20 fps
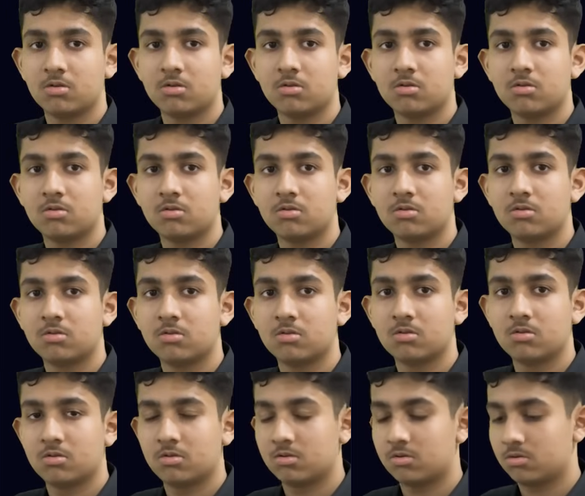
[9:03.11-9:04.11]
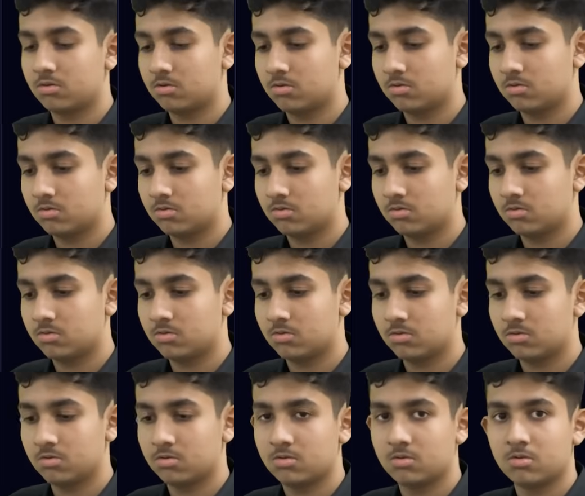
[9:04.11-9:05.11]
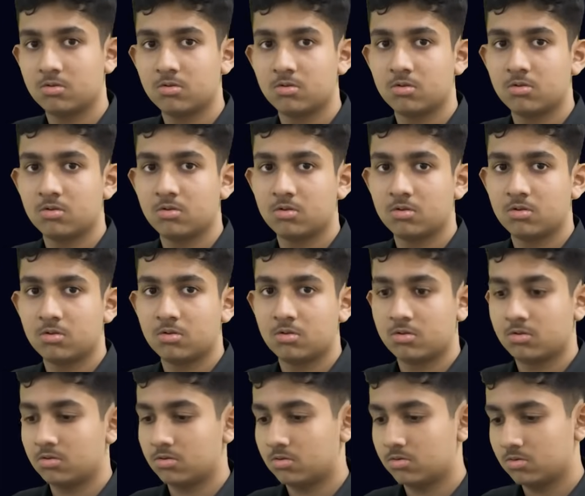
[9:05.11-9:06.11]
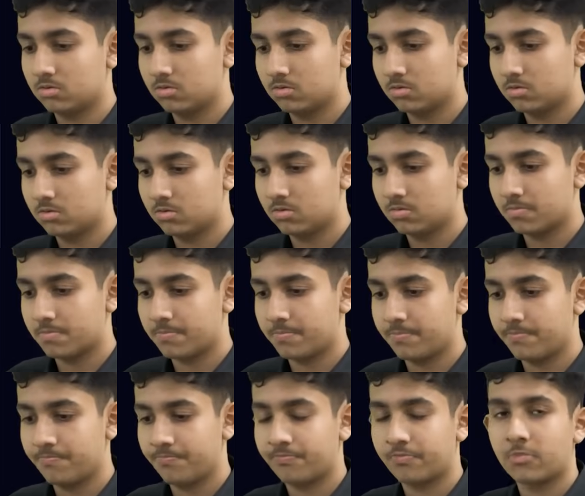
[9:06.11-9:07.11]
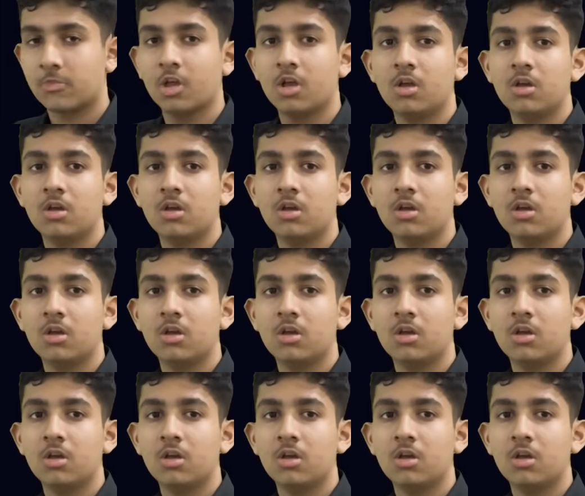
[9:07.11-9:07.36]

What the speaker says: No one is speaking in this clip.